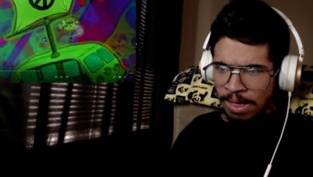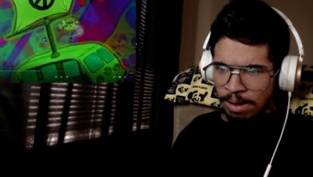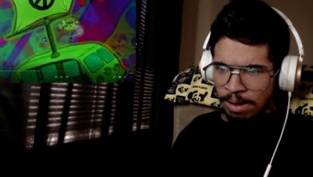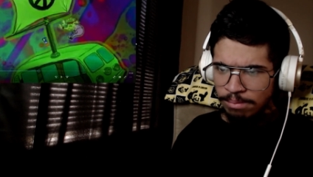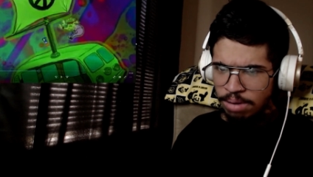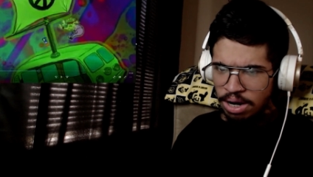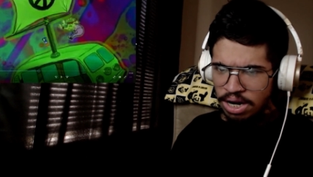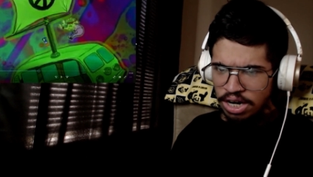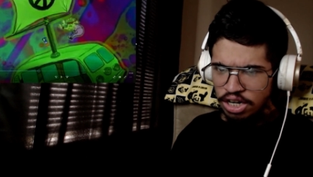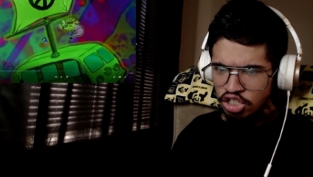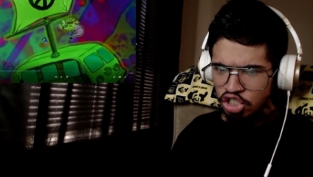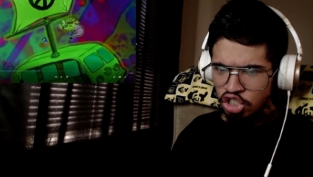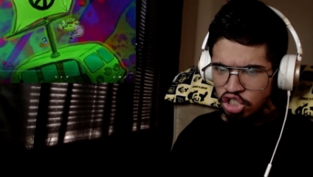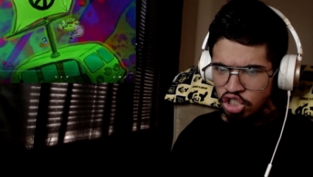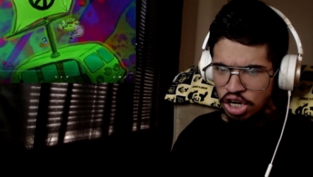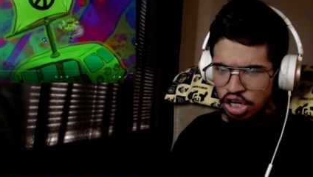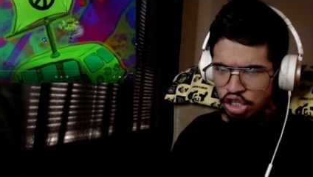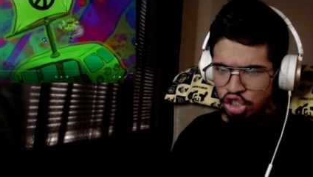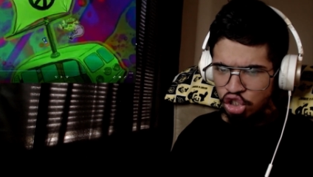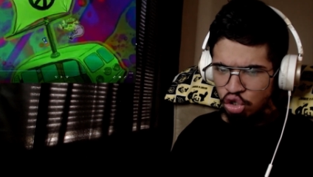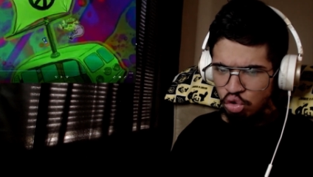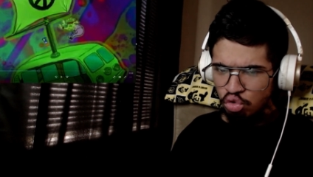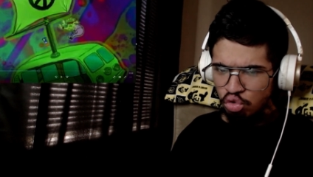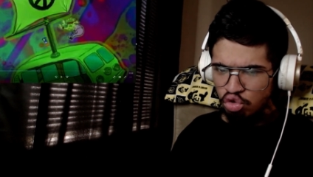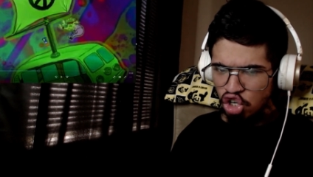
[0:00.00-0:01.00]
But
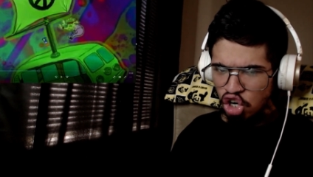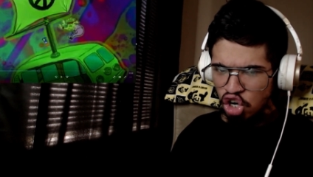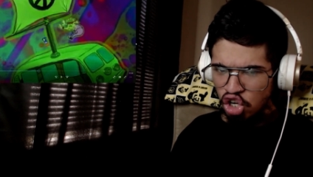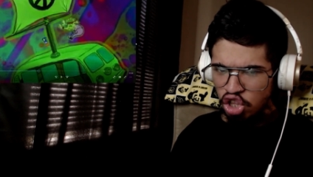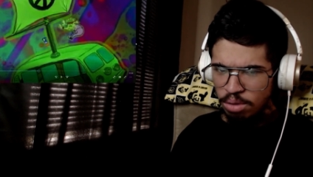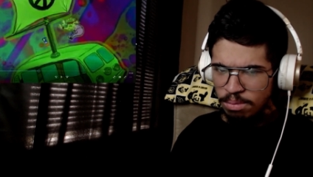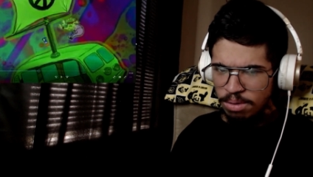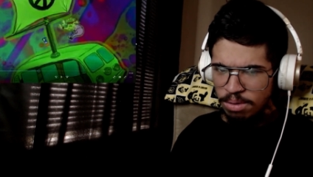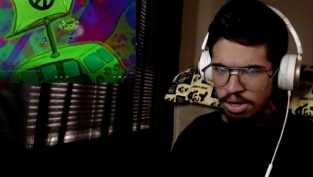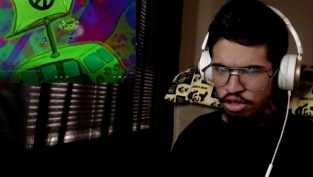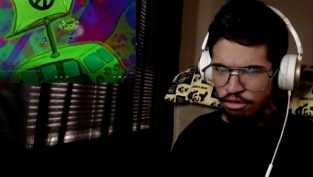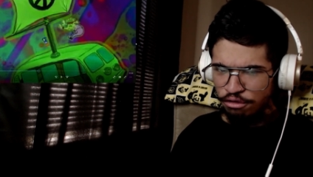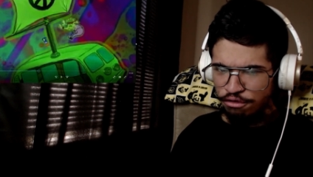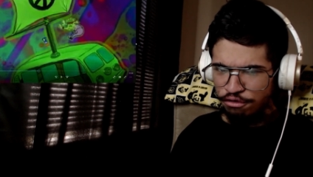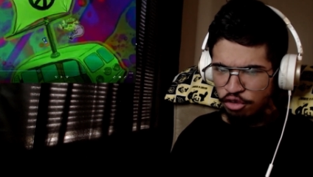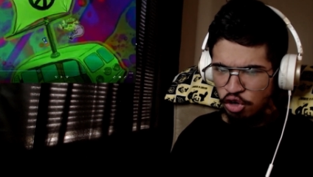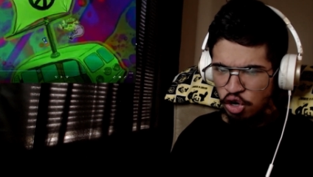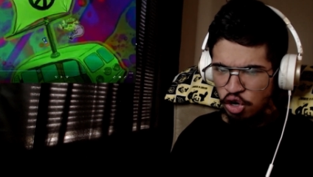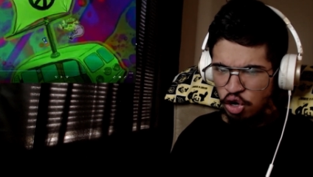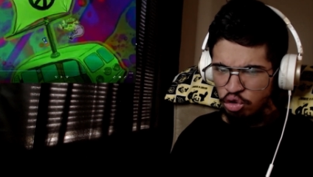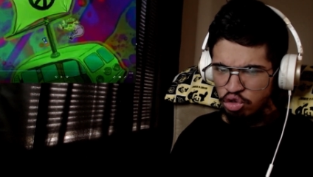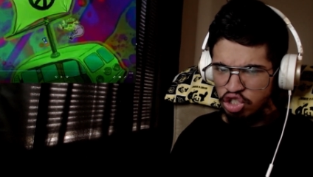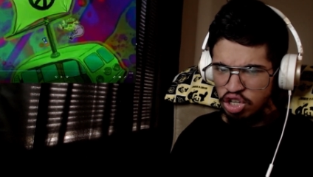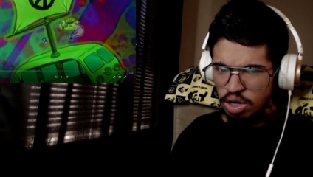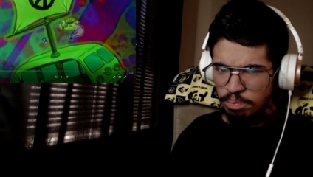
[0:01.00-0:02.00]
instead, you turn them into
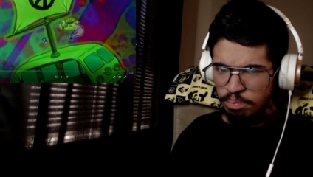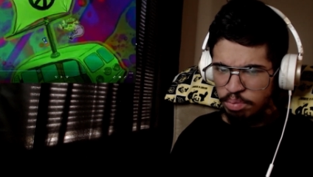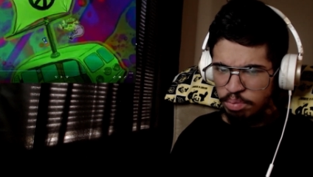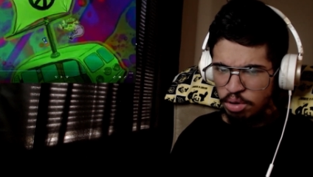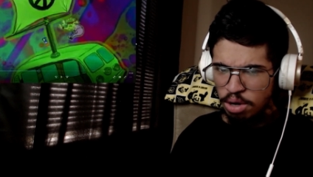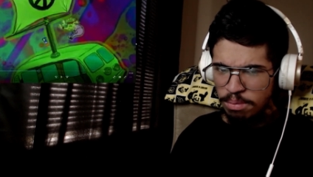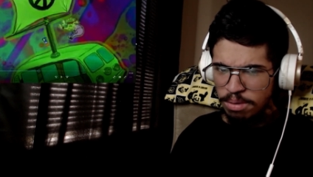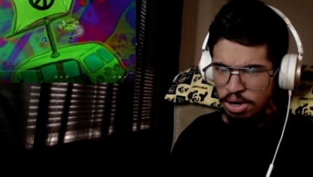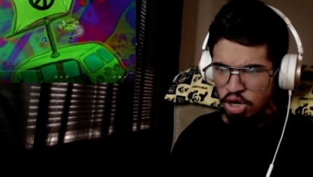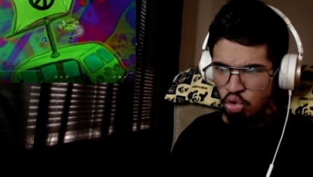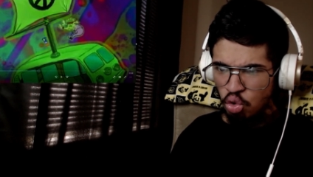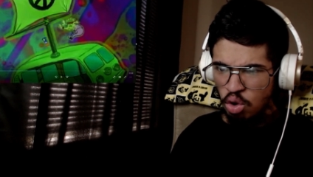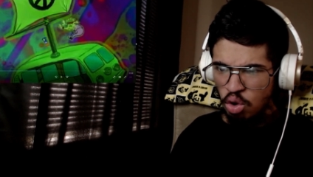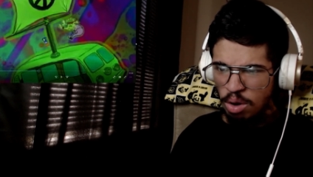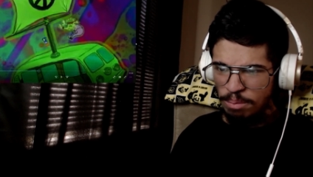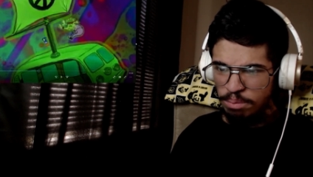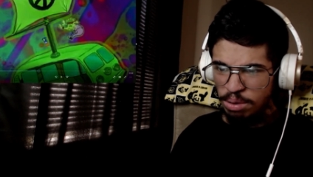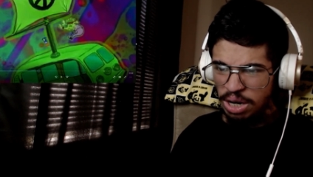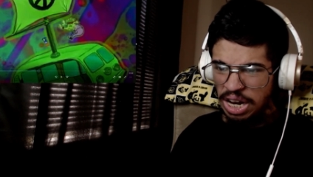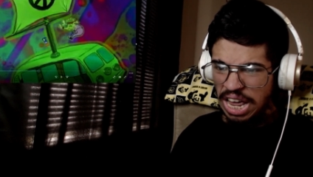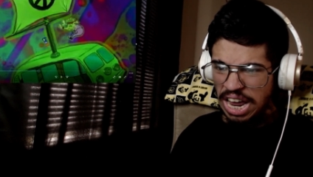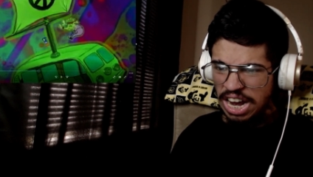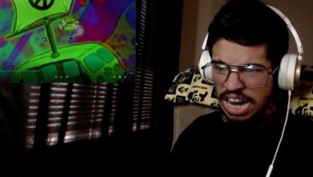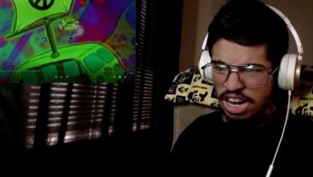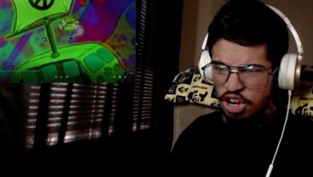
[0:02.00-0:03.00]
fruits and put them into a
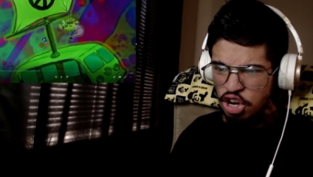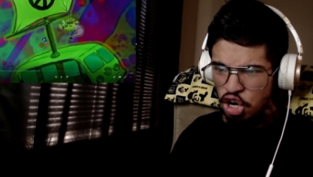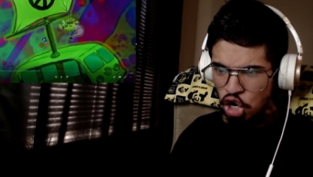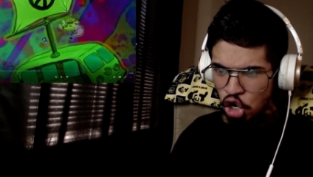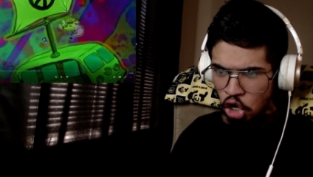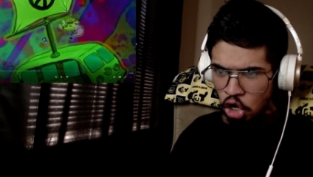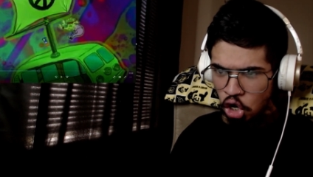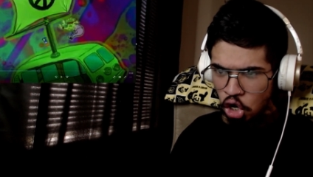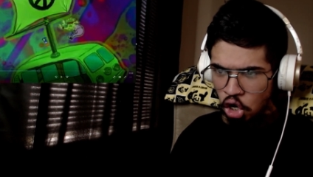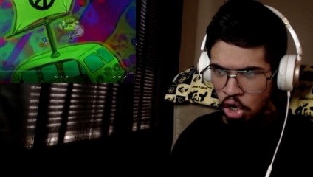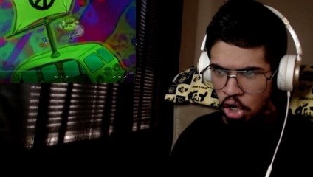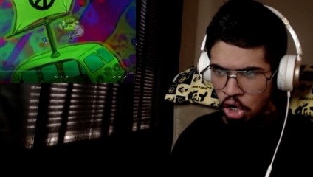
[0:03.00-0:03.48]
blender.